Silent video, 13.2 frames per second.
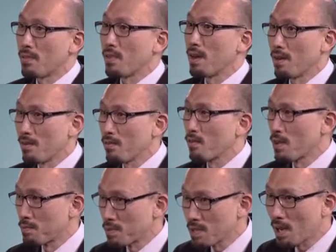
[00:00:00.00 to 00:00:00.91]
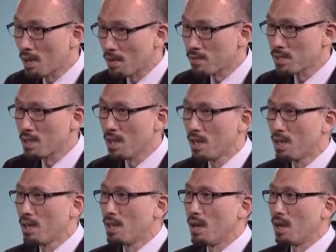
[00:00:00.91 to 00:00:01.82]
on, uh, for themselves,
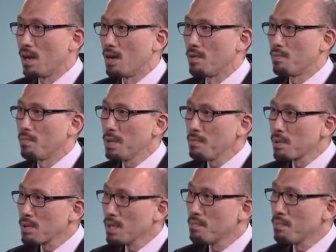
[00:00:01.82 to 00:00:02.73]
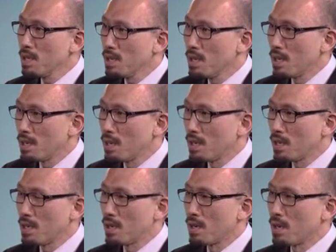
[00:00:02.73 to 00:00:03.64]
uh, people can be in
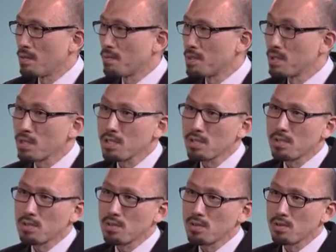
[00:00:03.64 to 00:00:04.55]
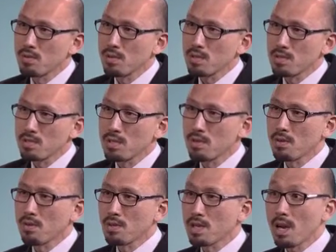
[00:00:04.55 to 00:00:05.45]
a uh, position to
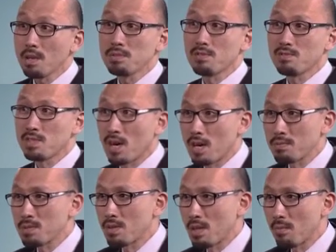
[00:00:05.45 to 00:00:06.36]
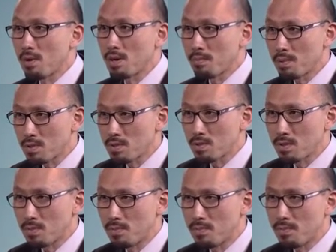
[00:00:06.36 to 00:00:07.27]
consider the types of jobs that they want to pursue.